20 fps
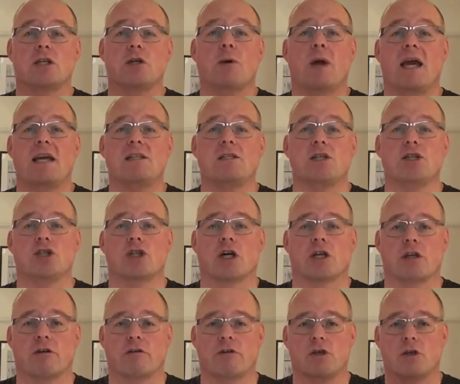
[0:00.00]
You hate each
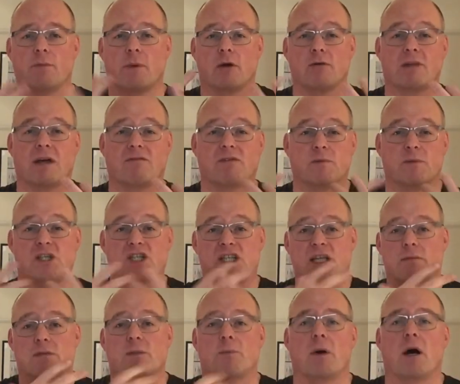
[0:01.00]
other and you both have to be
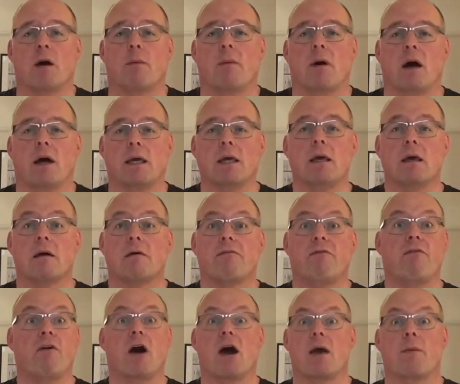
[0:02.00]
snipped apart by
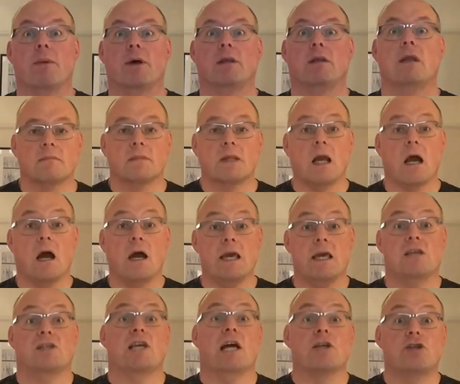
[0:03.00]
firemen. I
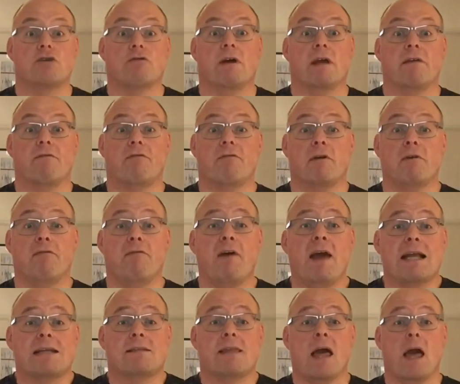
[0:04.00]
exaggerate for
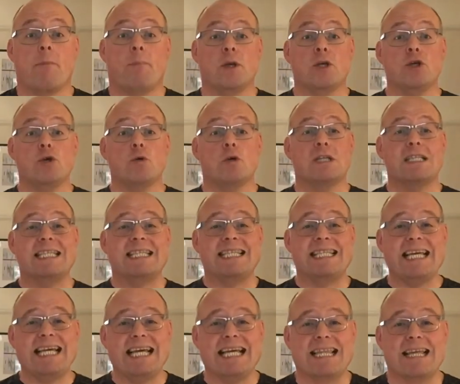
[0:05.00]
effect there, but you can
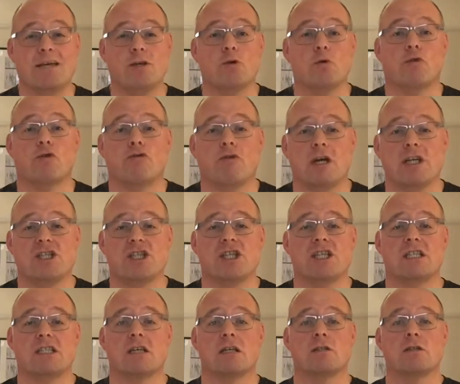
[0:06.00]
see that your
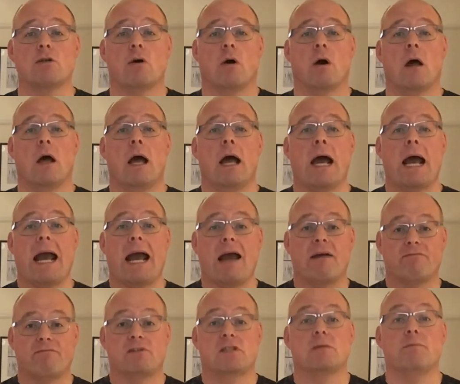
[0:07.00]
crisis does not
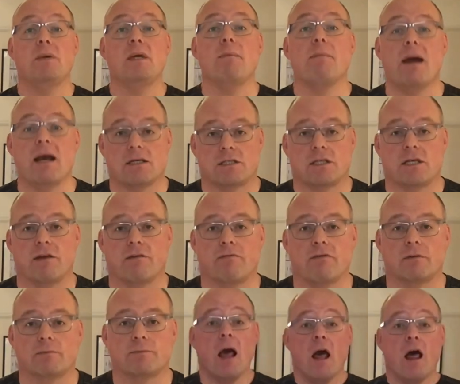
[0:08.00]
have to be massive.